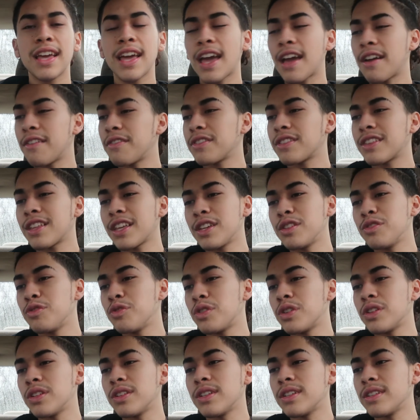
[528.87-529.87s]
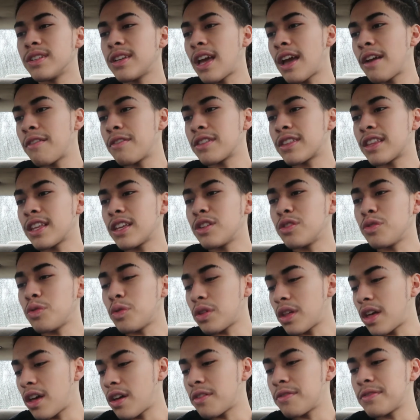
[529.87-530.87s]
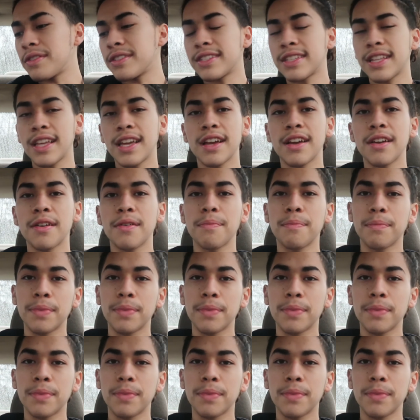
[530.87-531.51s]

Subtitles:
Everything you love is there.